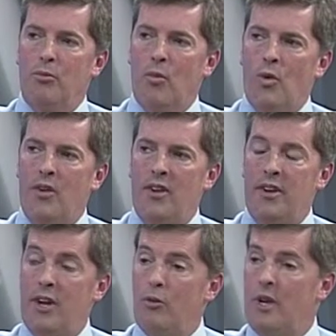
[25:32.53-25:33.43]
more than,
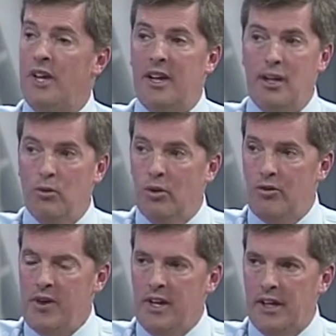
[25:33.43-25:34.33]
now we get annual
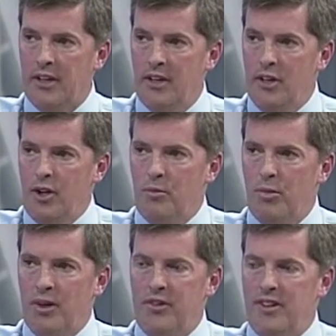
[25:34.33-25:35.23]
training,
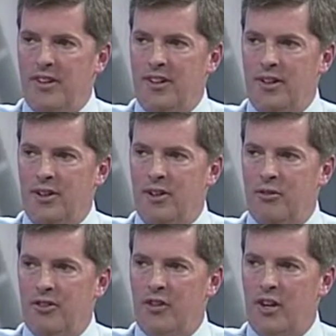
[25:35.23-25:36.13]
but uh, you know
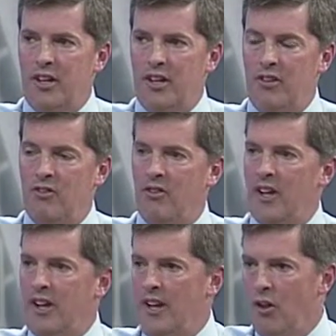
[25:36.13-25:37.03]
it's not like you've got
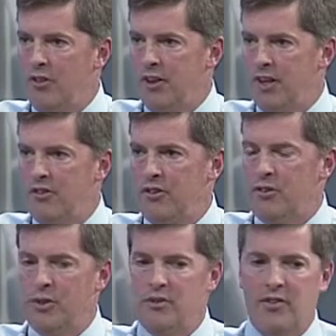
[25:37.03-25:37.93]
a health agent
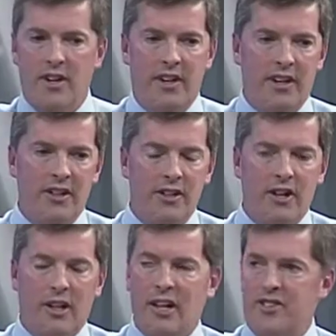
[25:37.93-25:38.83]
or you've got a,
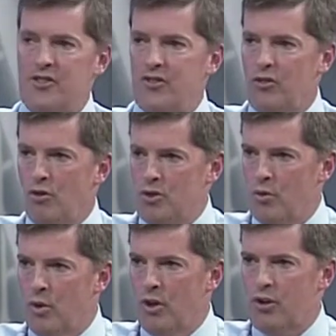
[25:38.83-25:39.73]
a licensed social
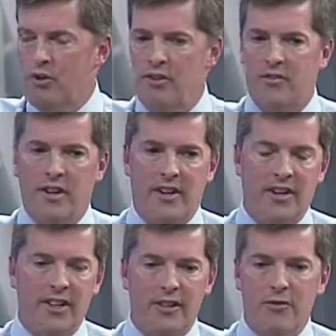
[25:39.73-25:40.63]
worker or you've got
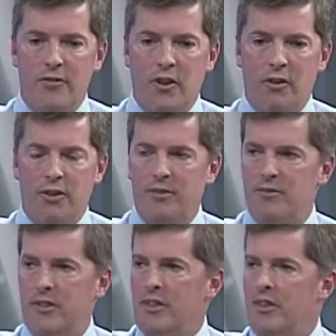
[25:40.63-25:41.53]
a you know
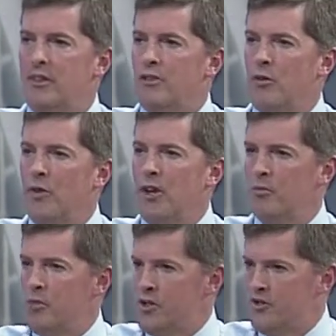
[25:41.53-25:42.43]
a, someone in
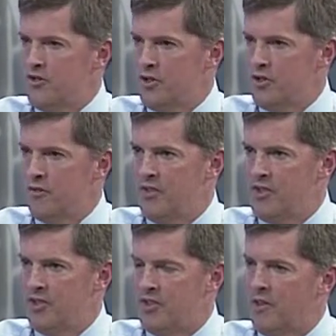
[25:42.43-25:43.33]
emergency
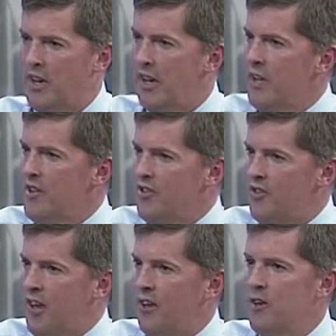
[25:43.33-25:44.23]
services they've got a
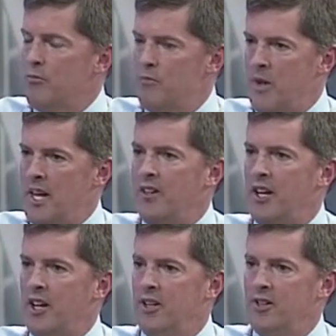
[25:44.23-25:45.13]
set
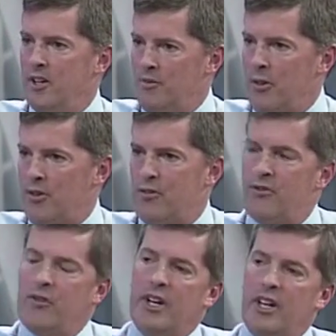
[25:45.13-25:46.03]
mandated amount of
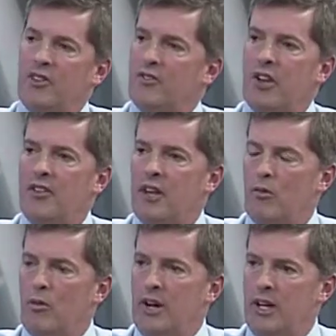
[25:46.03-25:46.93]
training it's not that
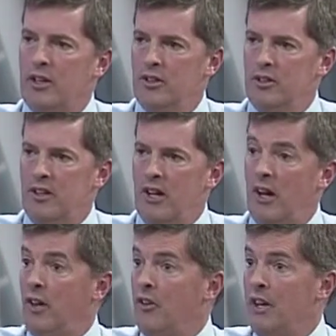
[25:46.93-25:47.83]
way
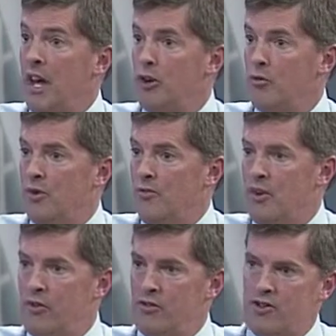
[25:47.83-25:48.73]
uh, yet with
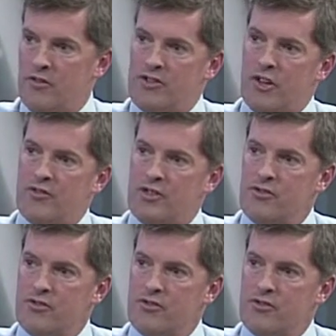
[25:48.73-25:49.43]
veteran so service we also